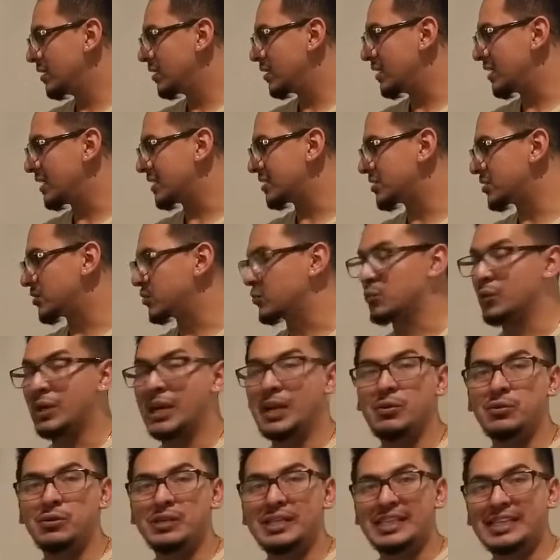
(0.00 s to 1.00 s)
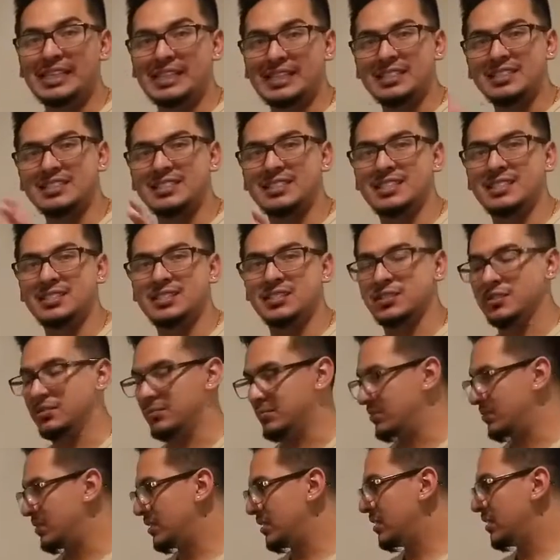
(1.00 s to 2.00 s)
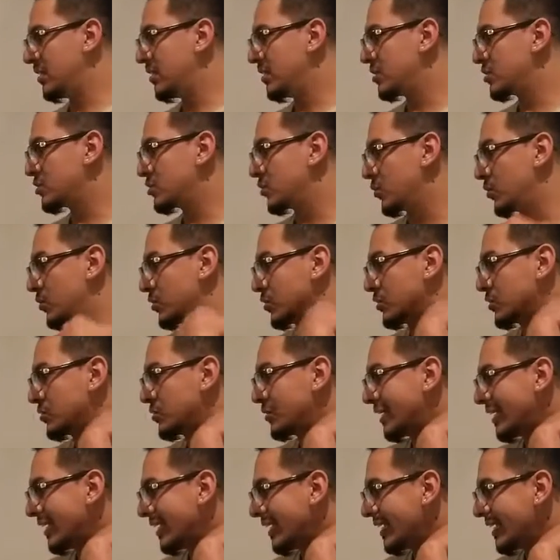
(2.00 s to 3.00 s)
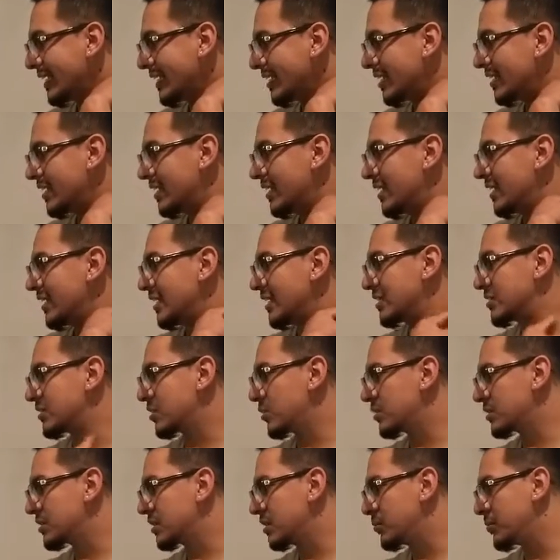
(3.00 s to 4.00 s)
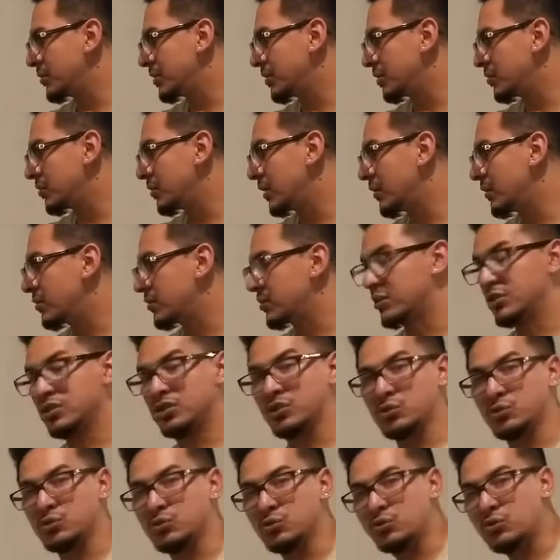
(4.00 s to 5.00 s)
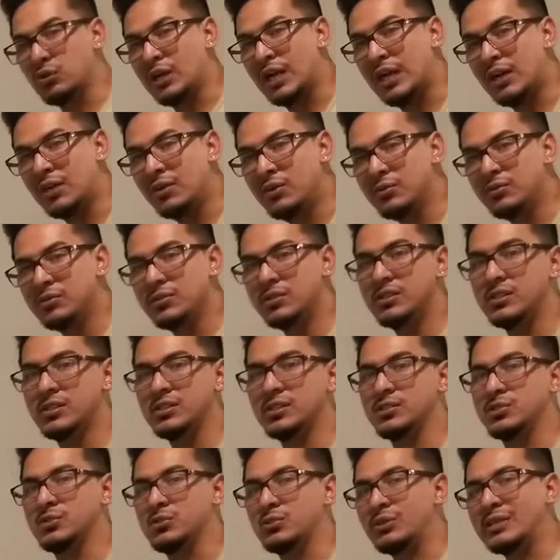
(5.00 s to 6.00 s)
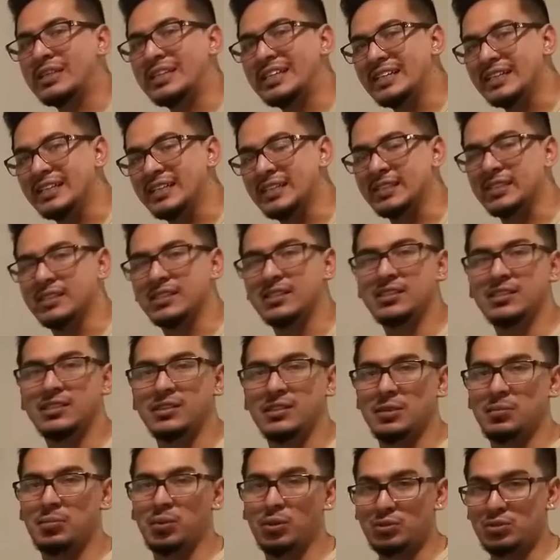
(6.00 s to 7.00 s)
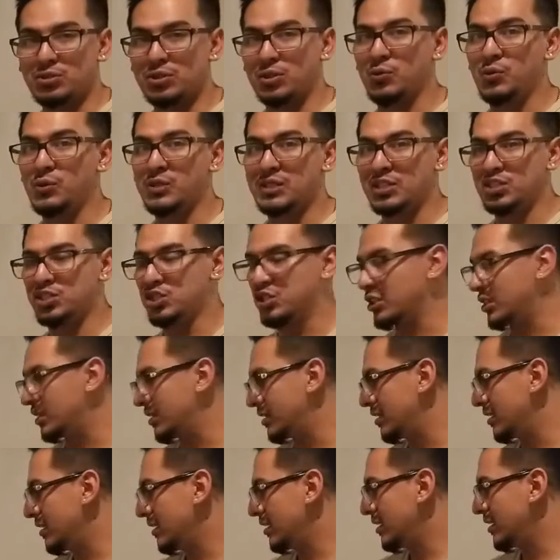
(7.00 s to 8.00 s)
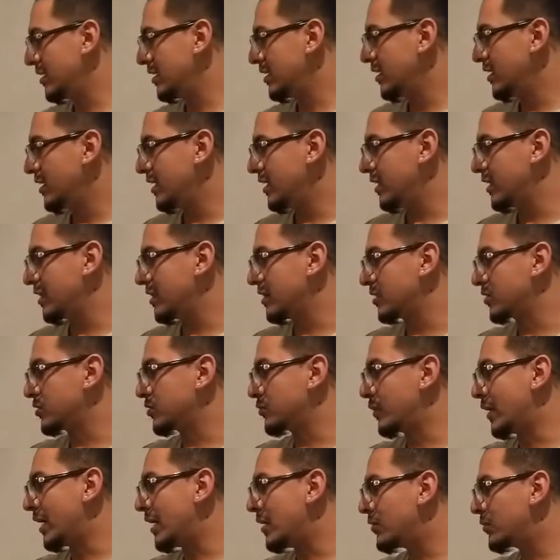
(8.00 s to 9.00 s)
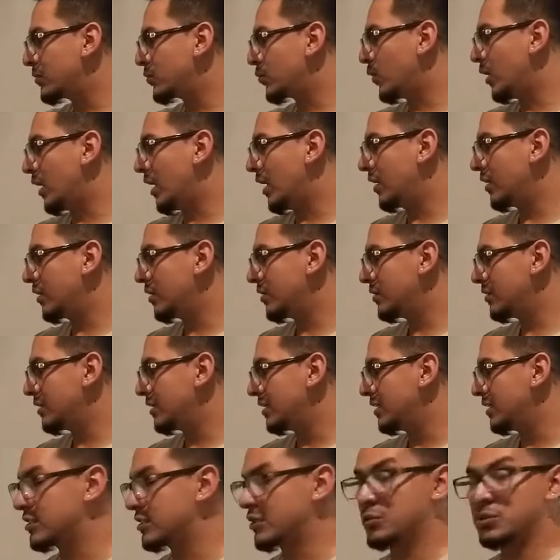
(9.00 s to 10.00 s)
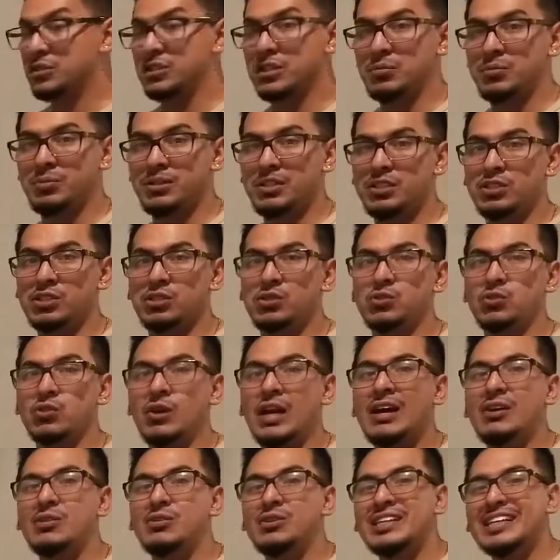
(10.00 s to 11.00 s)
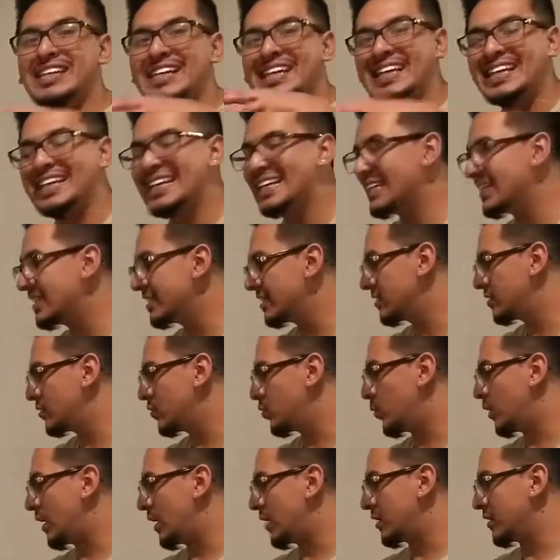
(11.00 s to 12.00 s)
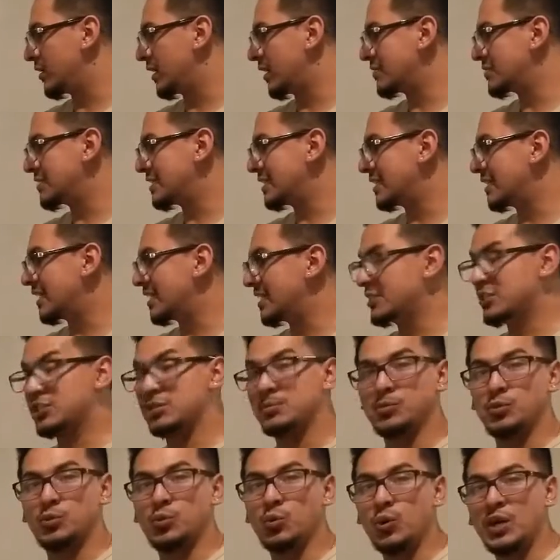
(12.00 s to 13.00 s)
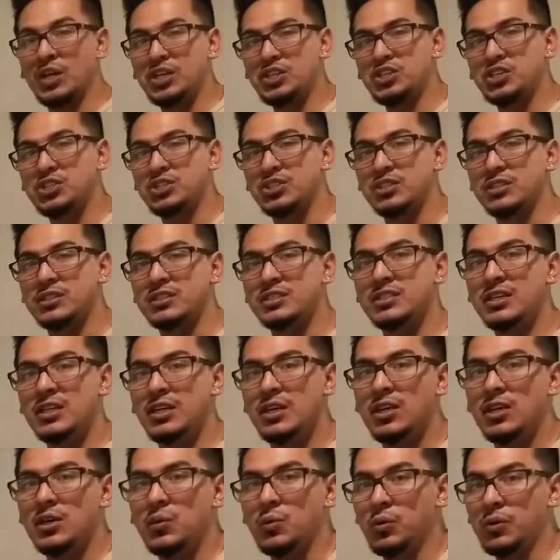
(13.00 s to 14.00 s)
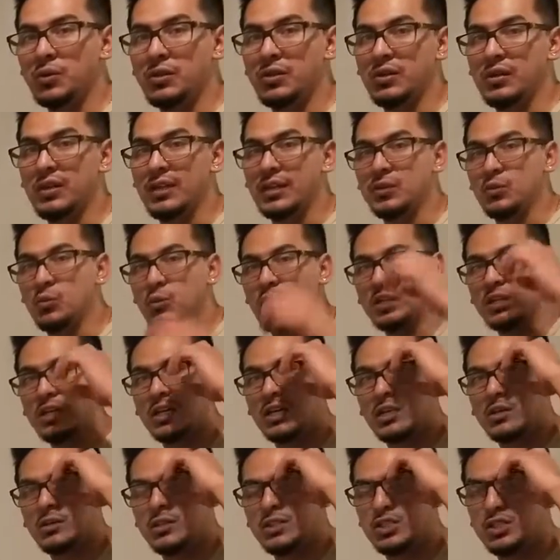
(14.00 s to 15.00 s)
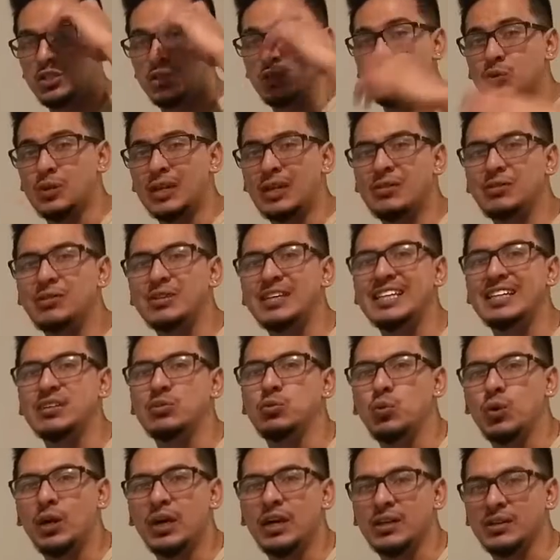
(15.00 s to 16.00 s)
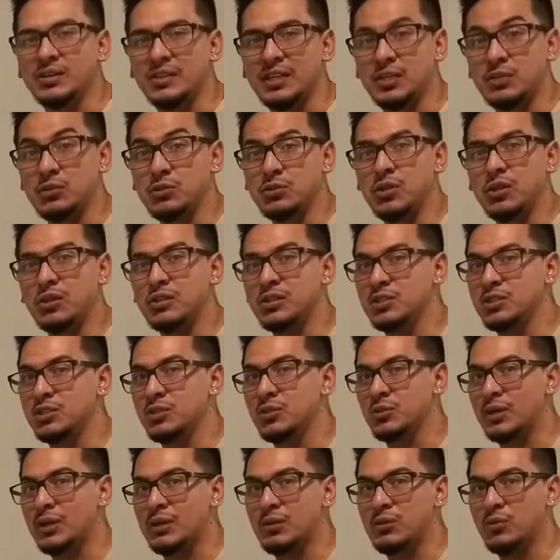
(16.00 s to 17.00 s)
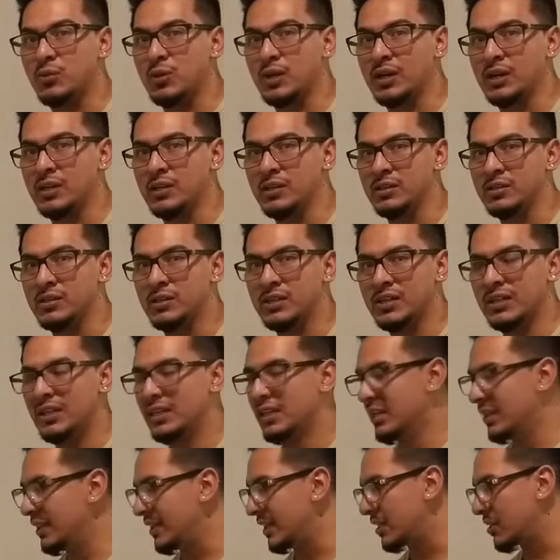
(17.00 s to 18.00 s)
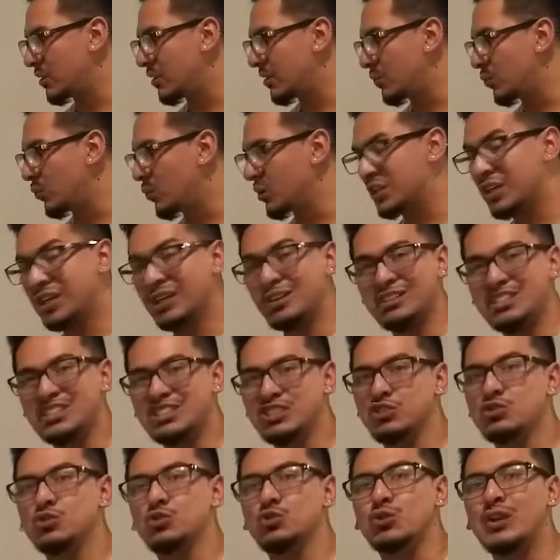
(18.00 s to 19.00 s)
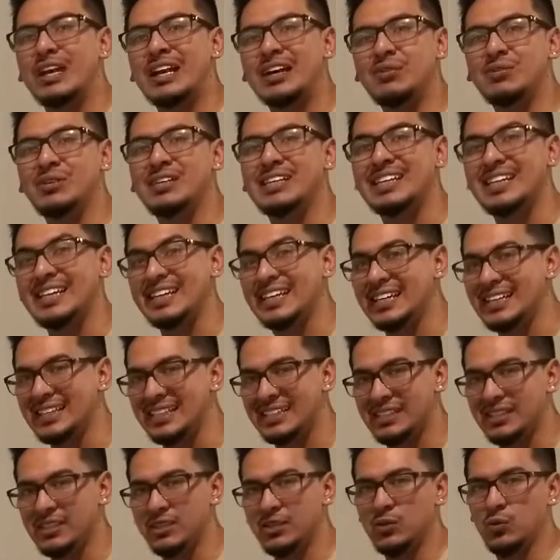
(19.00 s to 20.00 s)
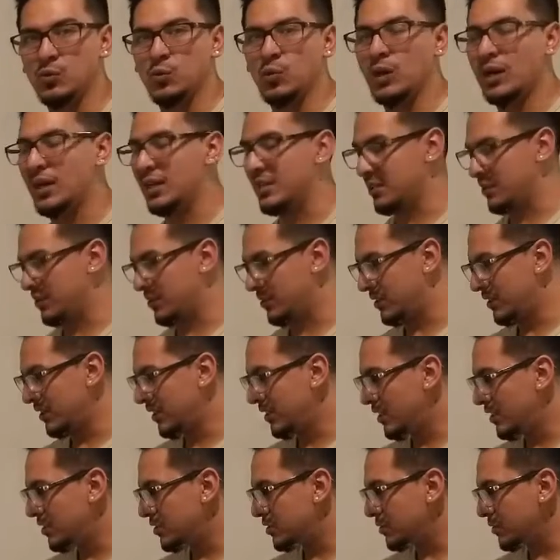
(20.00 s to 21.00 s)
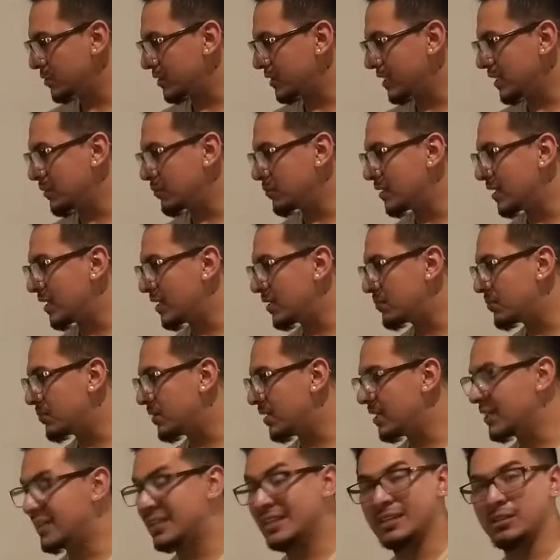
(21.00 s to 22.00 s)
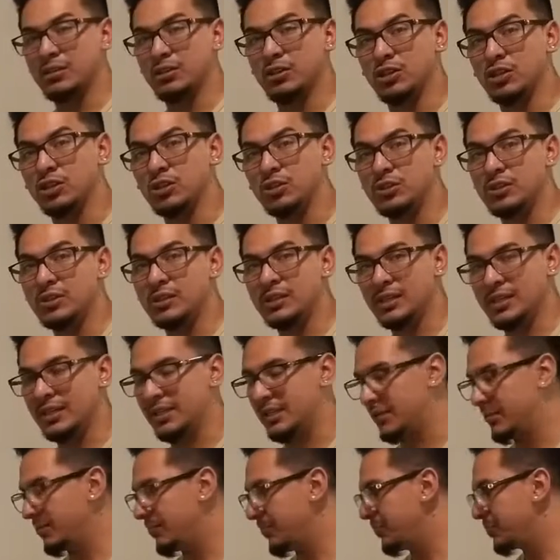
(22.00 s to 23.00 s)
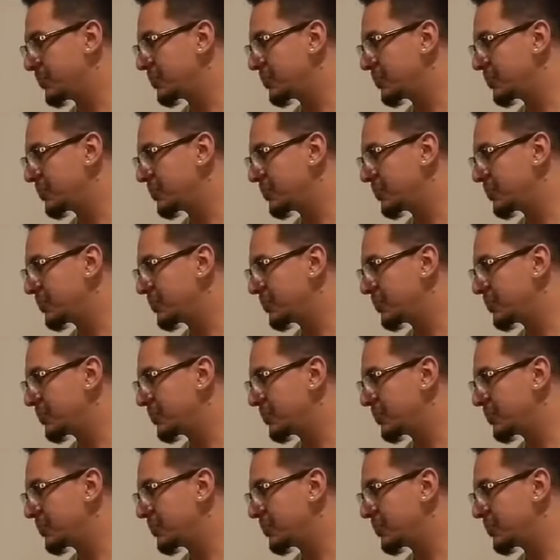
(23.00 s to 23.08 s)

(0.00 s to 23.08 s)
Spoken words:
It's grounding the system. So the green is always going to be the ground. Ground, green. They both start with a G. And the ground wire always going to be the grounding wire. I've seen that in some questions where they're like, what color is the grounding wire? They don't call it the ground wire. They call it, what color is the grounding wire? So keep that in mind and learn that.